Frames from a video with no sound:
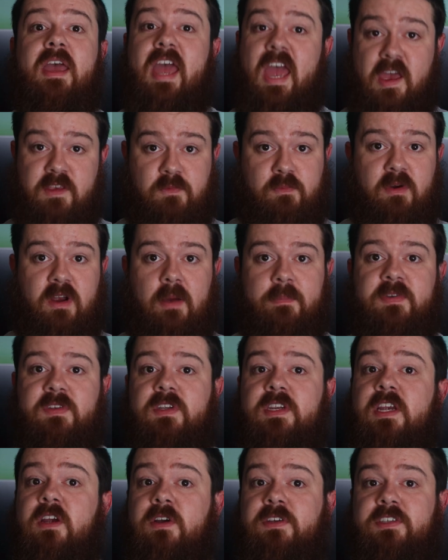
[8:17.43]
As promised,
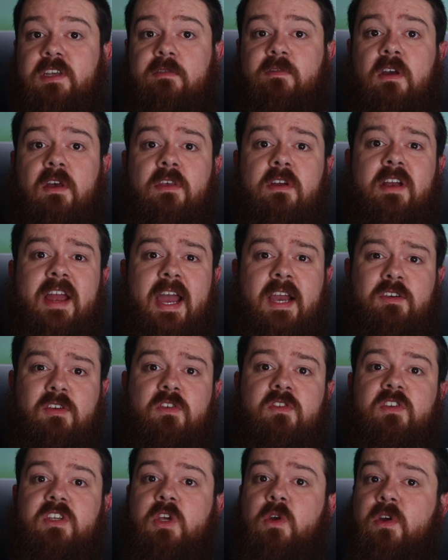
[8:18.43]
here are several other
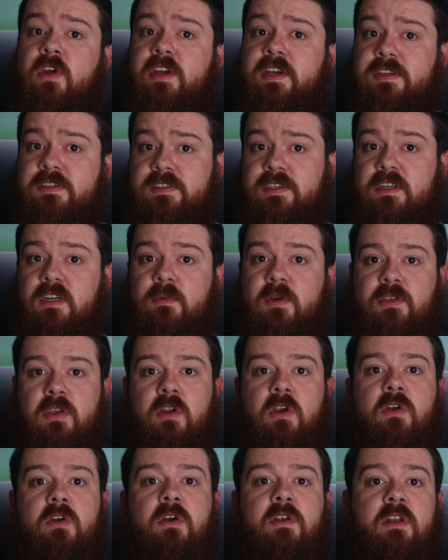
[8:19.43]
actions you can consider within
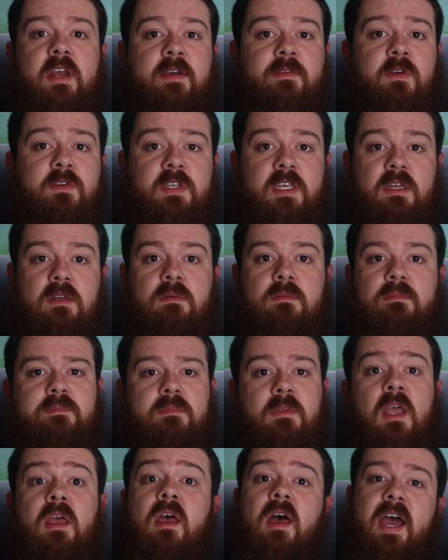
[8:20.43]
your good night routine.
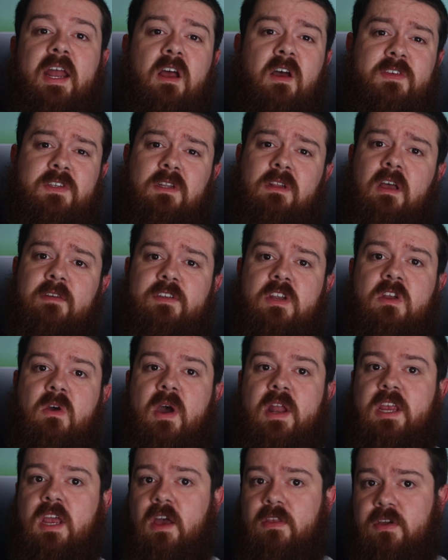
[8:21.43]
I'd also love to know
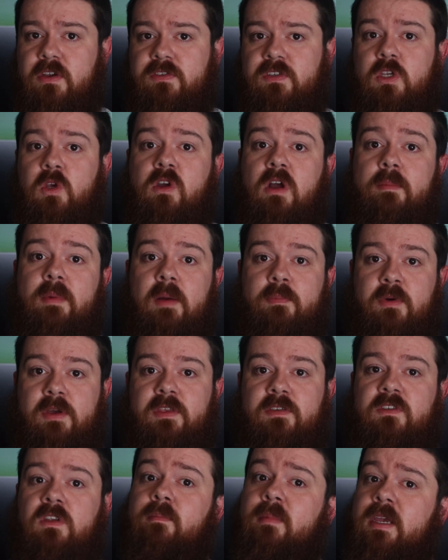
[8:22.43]
any others you come up with,
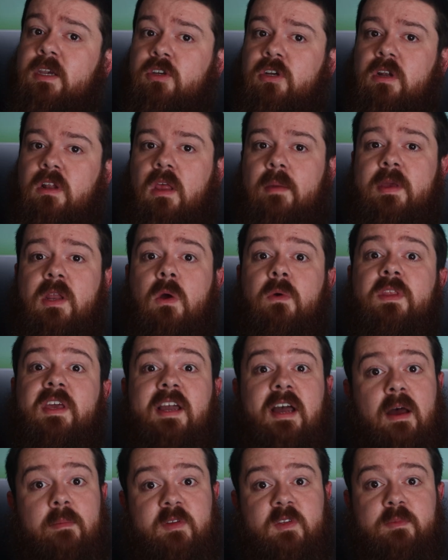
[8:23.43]
so make sure to let me know in the
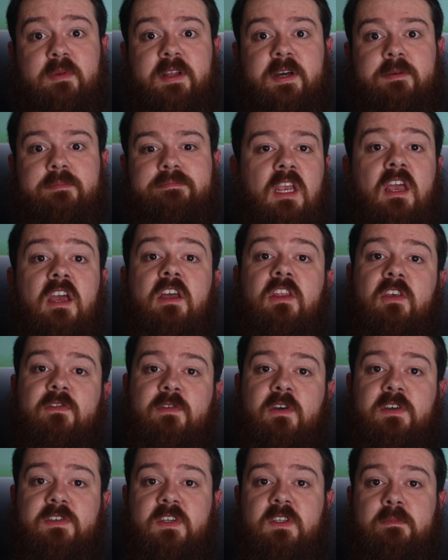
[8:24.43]
comments below. The
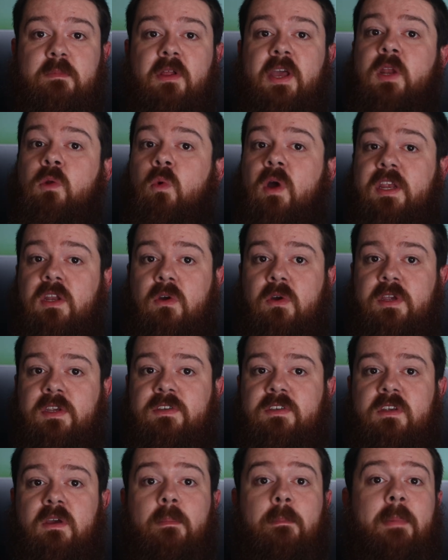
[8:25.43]
first is playing white
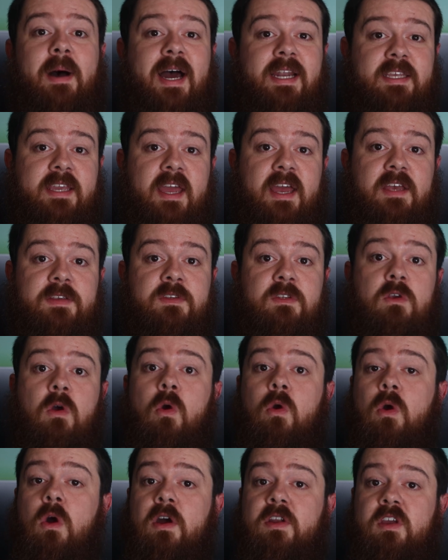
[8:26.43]
noise, podcasts,
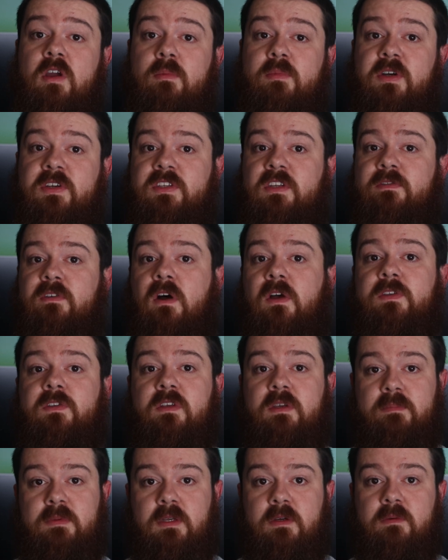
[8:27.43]
or audiobooks to fall
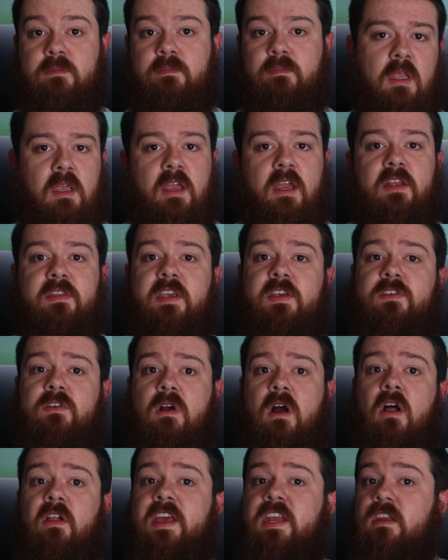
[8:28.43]
asleep to. These are
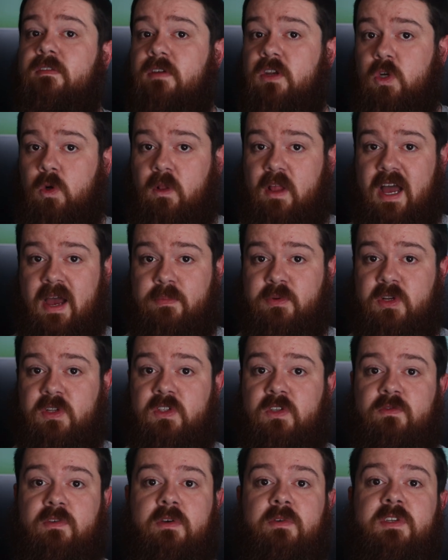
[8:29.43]
all individual
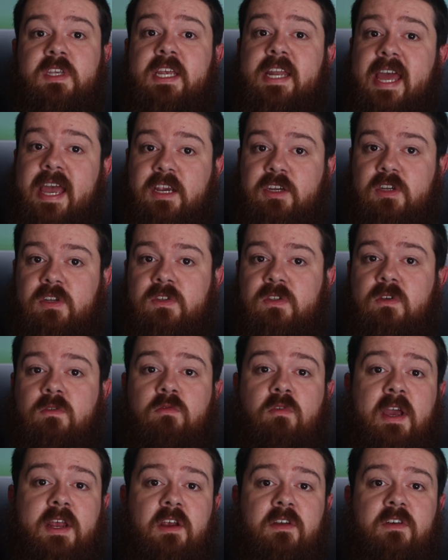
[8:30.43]
options for routine actions
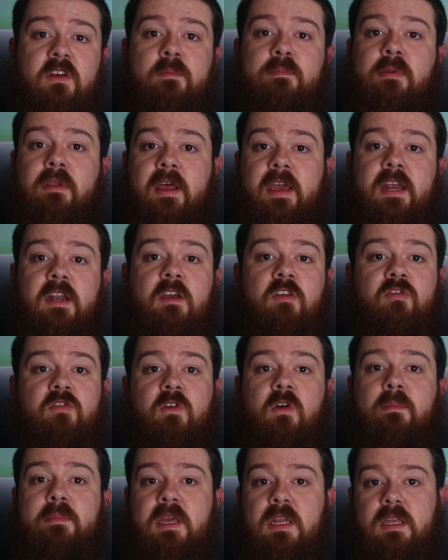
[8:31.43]
right under Play and
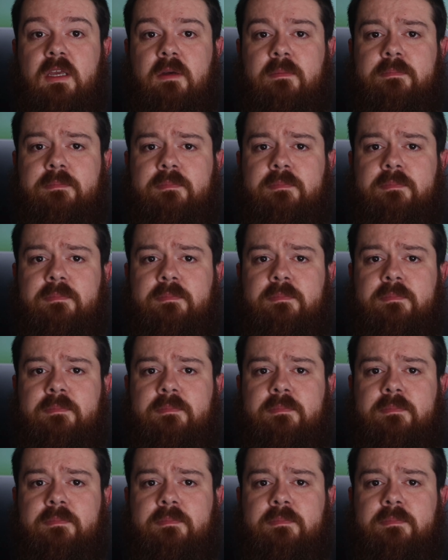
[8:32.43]
Control Media.